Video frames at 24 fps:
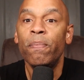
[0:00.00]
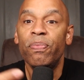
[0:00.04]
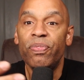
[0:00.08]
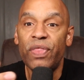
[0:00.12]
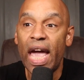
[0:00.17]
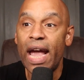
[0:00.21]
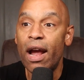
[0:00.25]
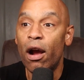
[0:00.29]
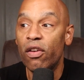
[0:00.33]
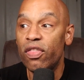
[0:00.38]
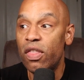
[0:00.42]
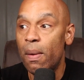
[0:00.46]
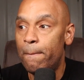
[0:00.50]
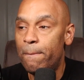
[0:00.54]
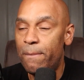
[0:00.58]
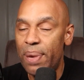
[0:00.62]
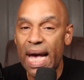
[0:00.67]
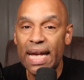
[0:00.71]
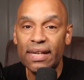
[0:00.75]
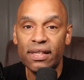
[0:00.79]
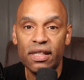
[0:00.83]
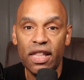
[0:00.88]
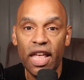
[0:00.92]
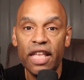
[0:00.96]
they are the
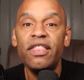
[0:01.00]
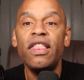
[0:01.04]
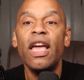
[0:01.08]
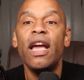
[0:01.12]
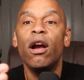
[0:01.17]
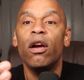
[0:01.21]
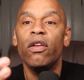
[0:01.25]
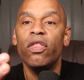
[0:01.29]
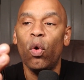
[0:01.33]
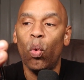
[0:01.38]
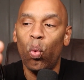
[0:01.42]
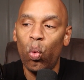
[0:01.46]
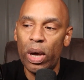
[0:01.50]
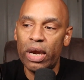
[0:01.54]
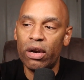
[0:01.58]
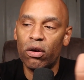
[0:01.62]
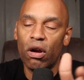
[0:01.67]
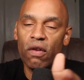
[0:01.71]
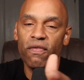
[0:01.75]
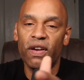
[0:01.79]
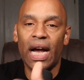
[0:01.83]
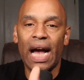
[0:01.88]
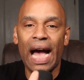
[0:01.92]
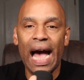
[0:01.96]
best, that they are the
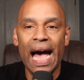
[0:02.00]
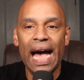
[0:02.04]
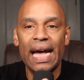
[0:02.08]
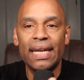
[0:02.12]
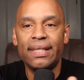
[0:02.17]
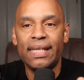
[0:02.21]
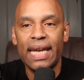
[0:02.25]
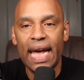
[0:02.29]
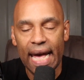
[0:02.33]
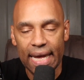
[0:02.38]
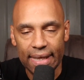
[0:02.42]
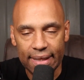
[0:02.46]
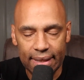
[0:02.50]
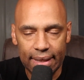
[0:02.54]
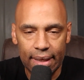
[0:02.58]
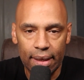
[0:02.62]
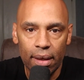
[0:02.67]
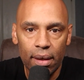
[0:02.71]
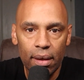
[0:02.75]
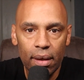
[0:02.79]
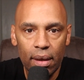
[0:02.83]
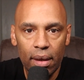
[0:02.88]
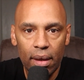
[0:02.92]
winner of a contest.